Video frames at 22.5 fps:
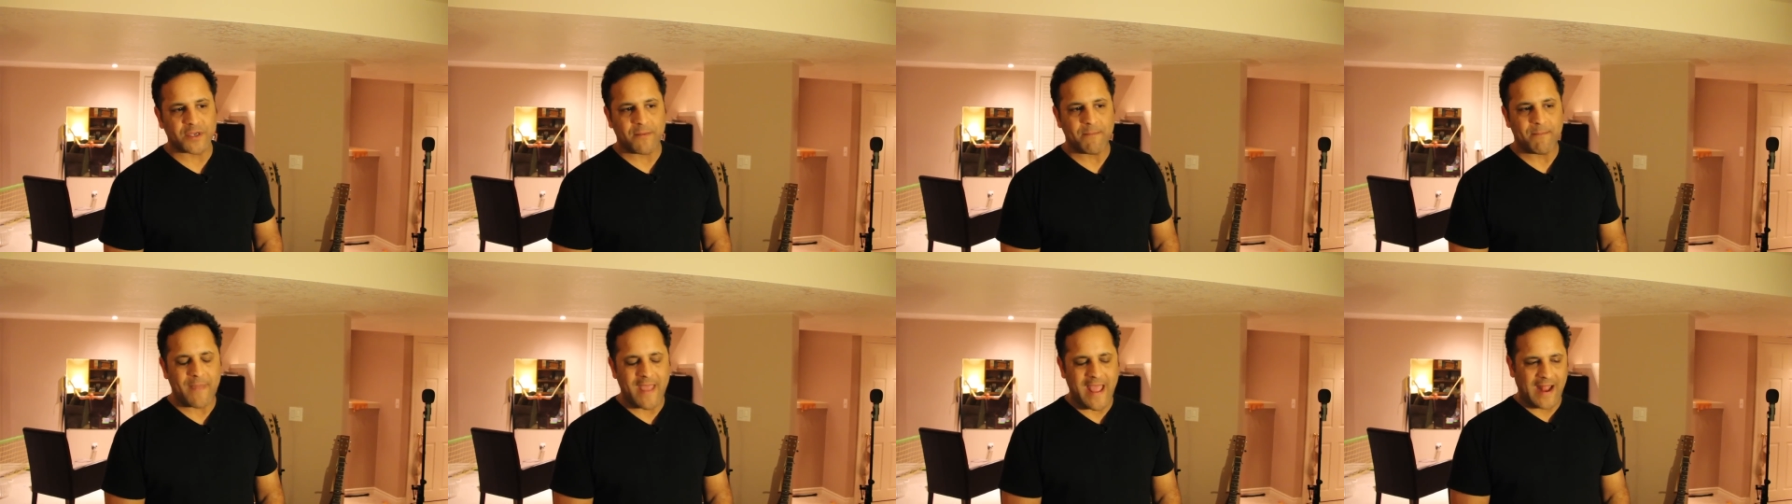
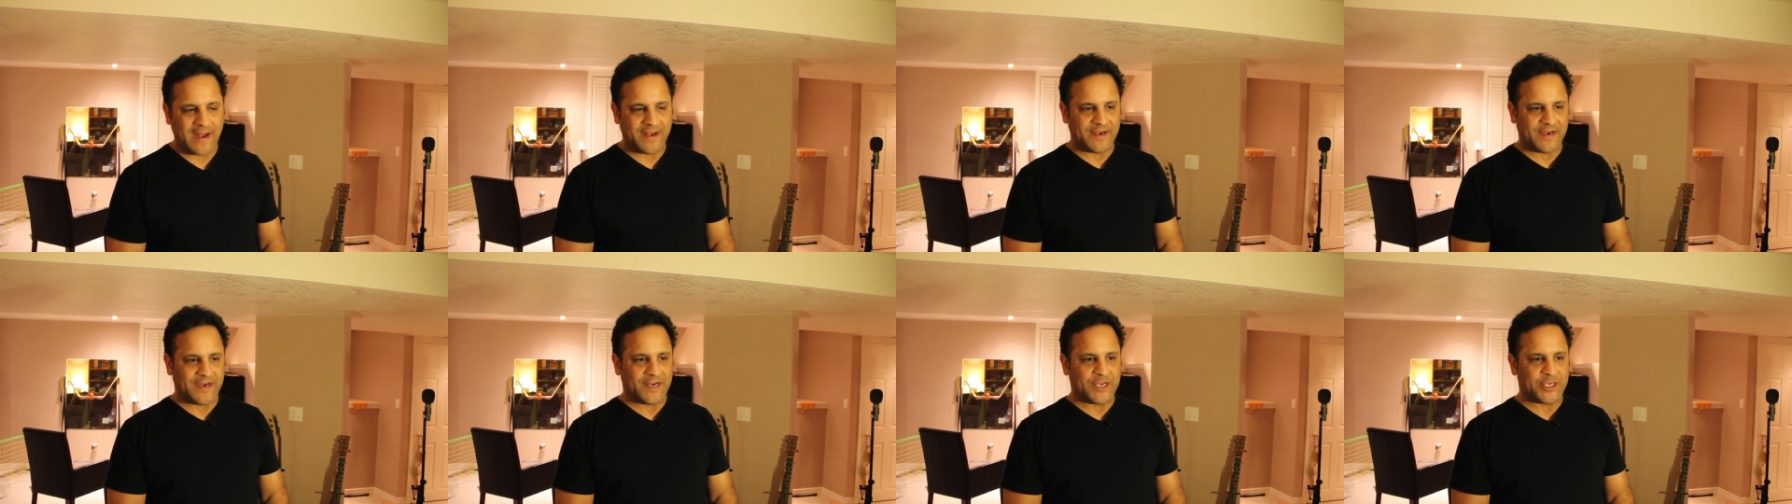
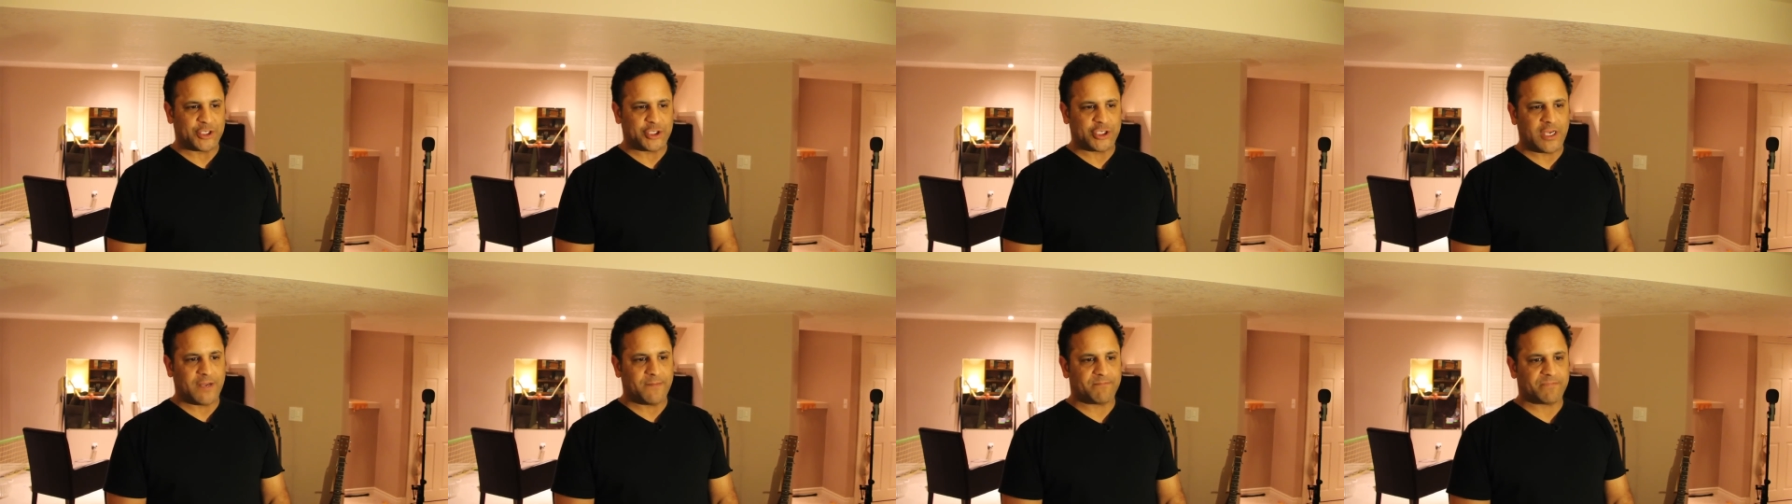abandoning
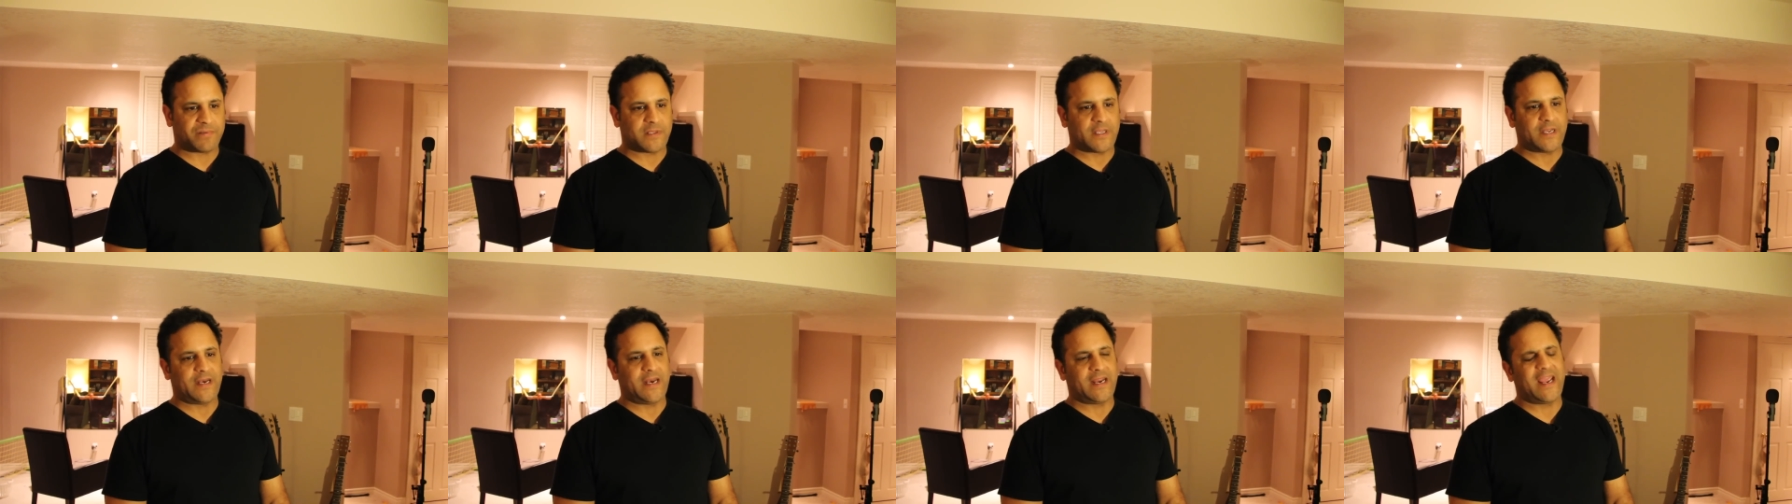ship
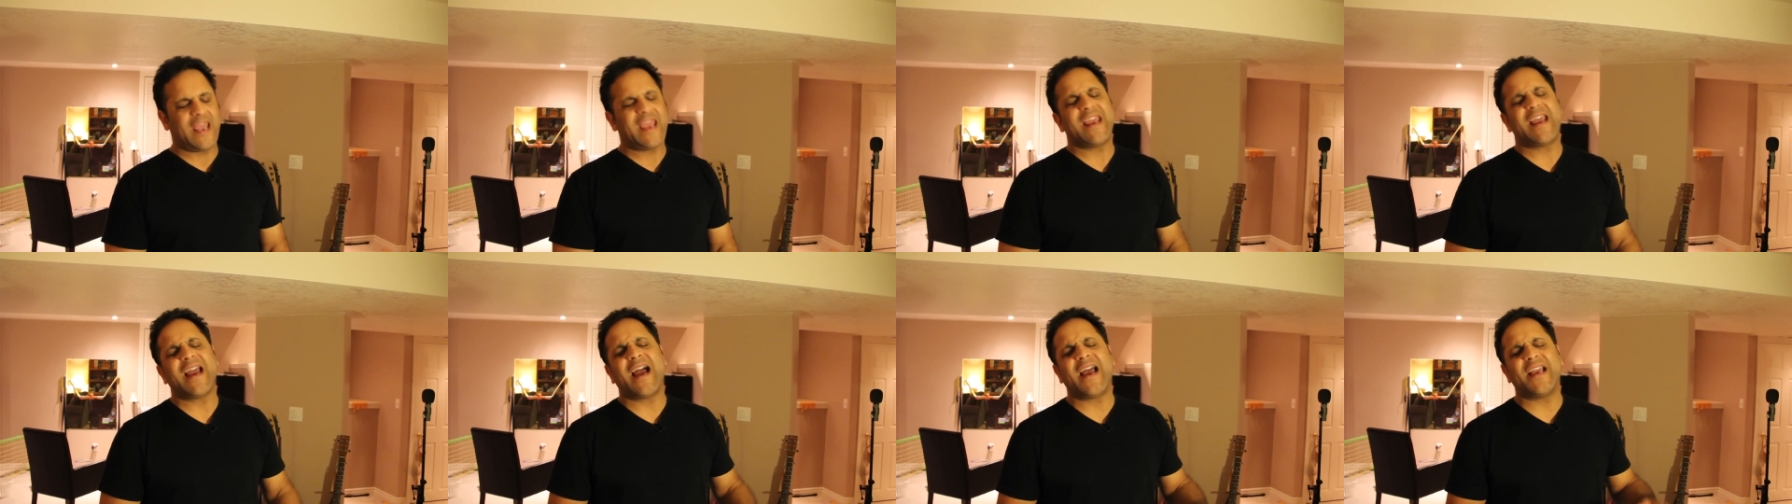pleading,
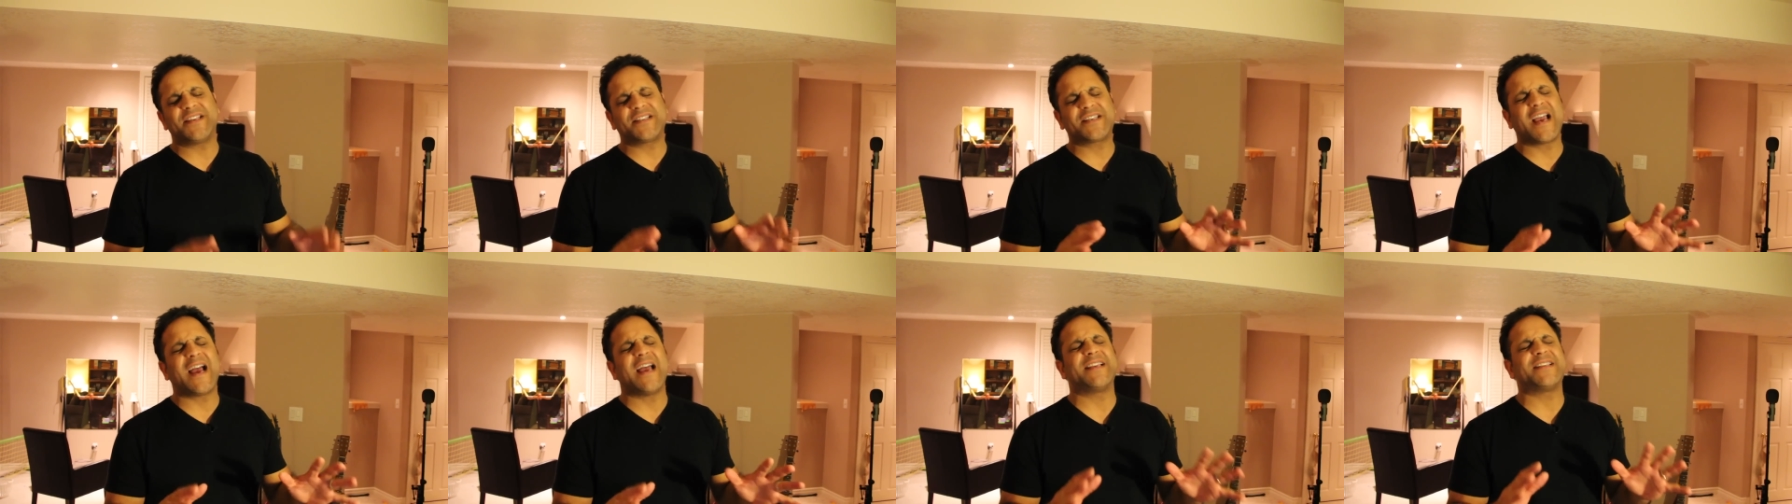hey
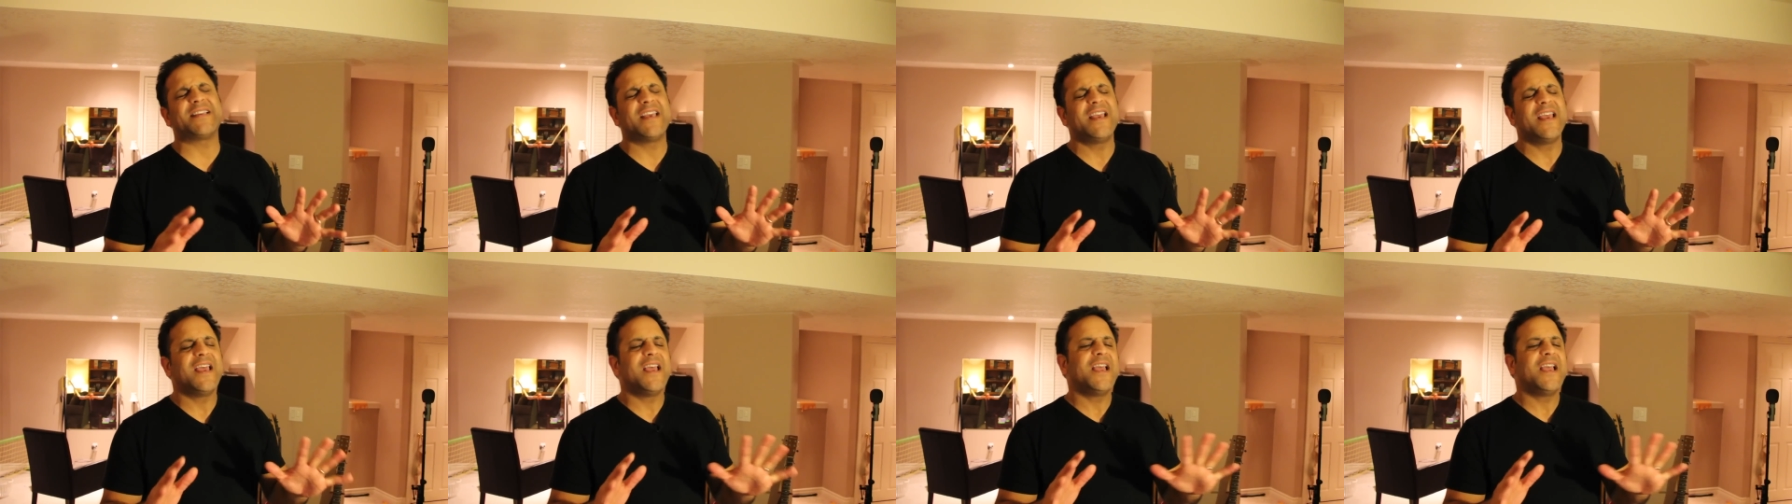guys, guys,